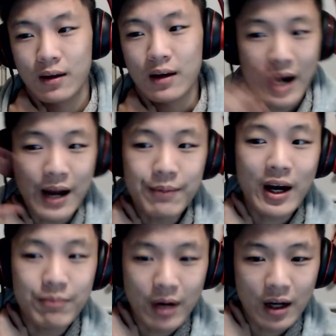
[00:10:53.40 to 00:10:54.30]
I
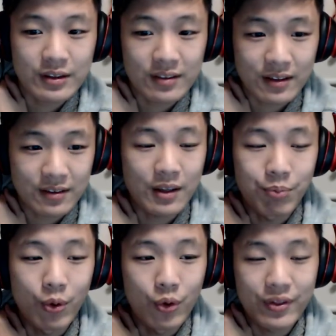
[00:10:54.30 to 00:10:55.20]
might mark this as an
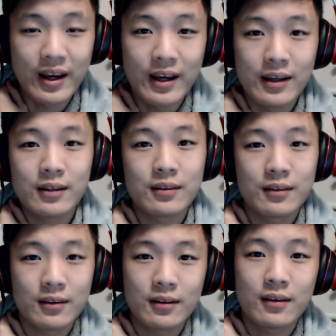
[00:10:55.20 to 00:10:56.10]
important day
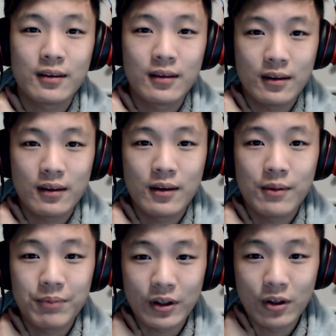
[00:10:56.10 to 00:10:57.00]

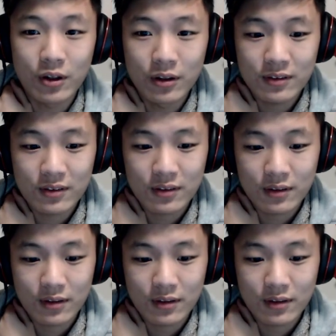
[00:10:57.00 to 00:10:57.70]
because